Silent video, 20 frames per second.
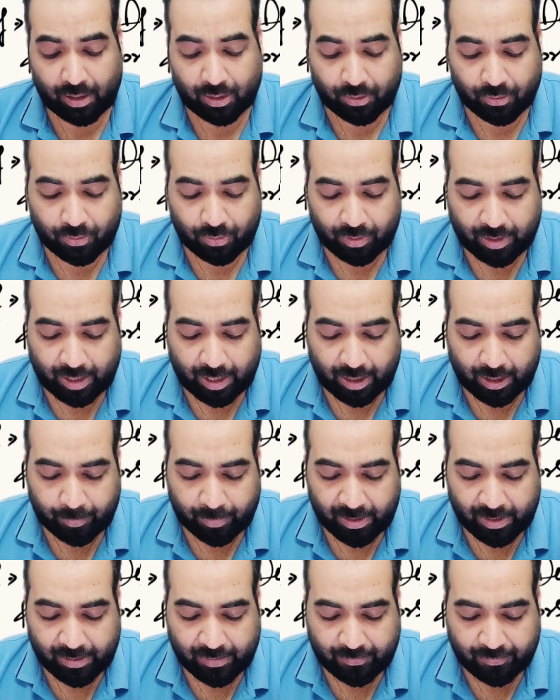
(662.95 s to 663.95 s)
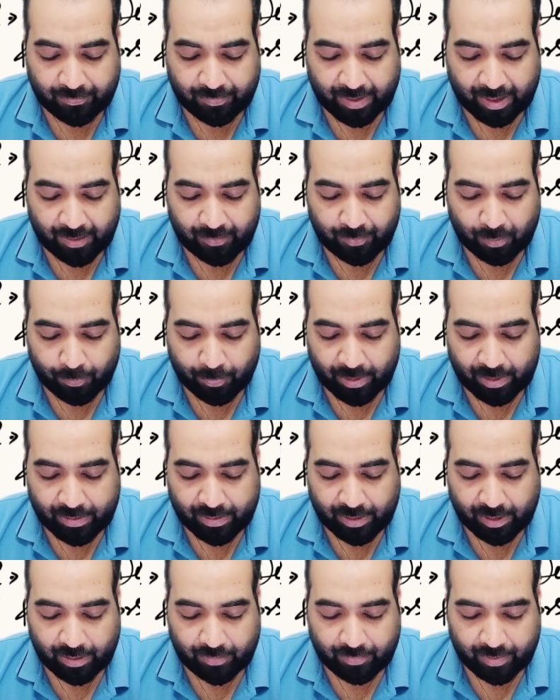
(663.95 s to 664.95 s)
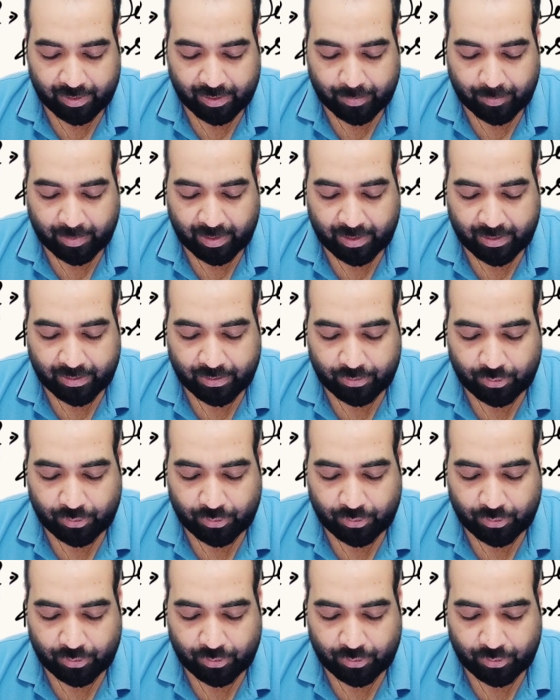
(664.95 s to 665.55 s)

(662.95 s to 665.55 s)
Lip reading: So that means 5 rupees investments